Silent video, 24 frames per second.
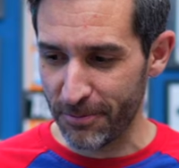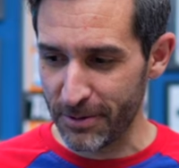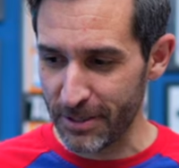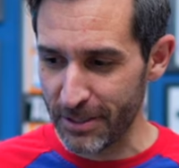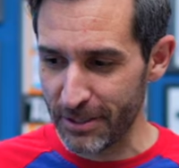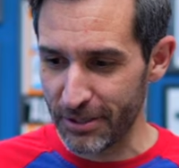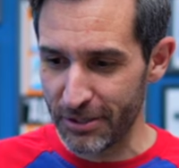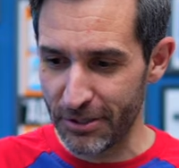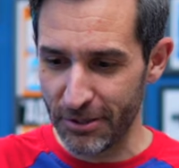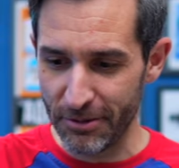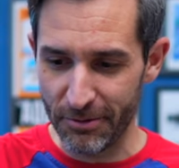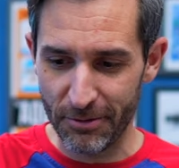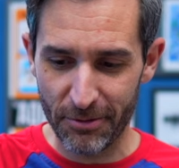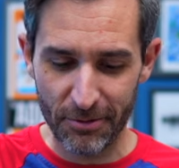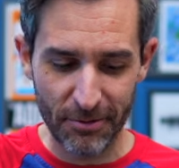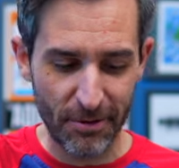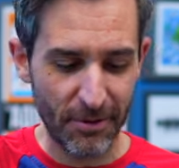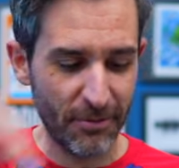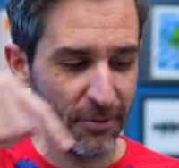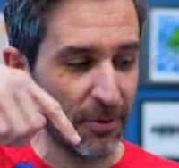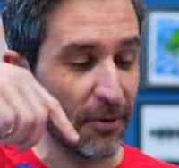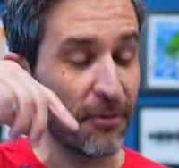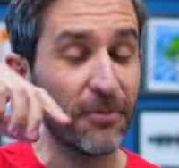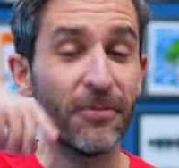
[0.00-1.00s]
one, two,
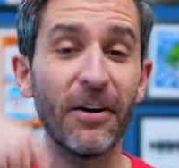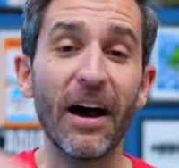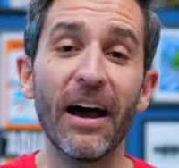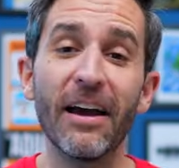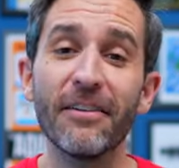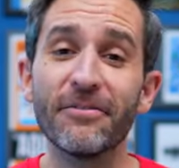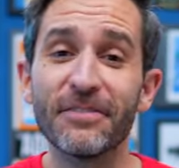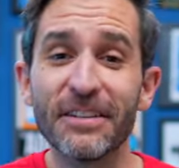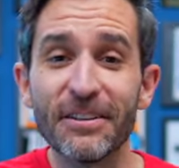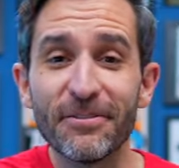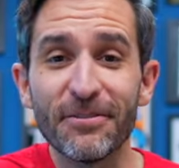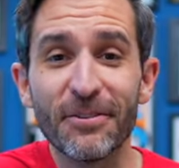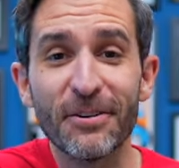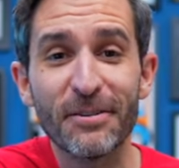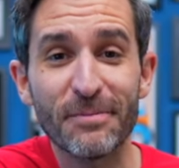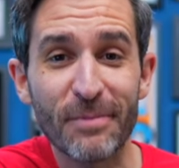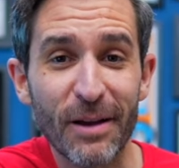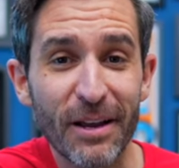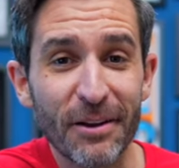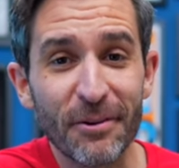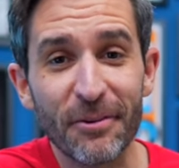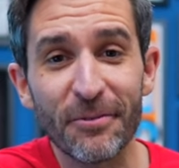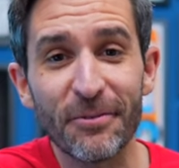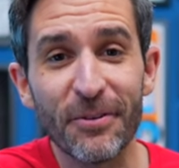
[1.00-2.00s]
three, four, five different
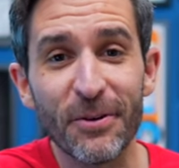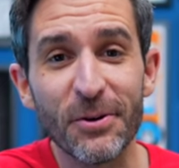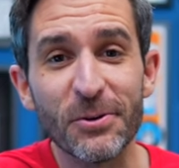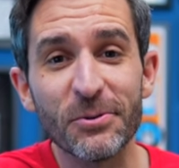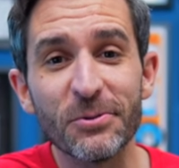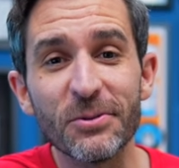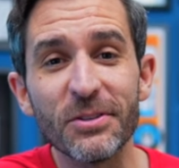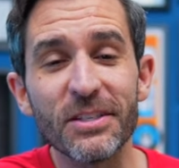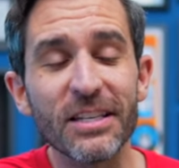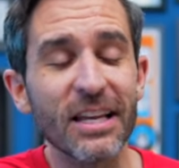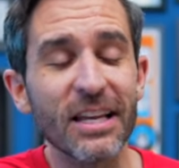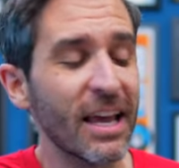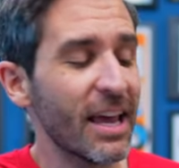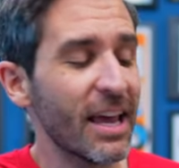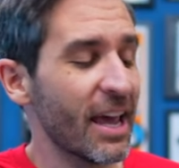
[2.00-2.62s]
microphones,